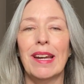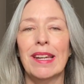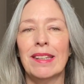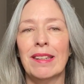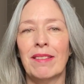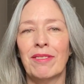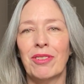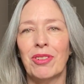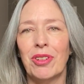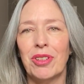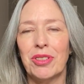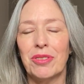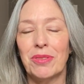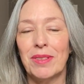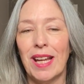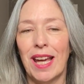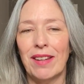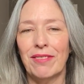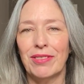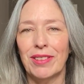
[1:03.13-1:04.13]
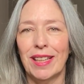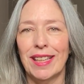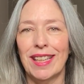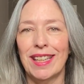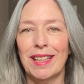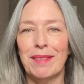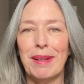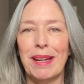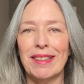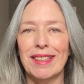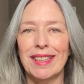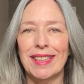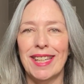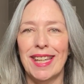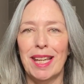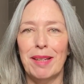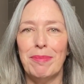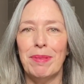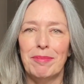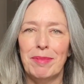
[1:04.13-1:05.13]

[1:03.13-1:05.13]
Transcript: And of course, we're not forgetting about the tip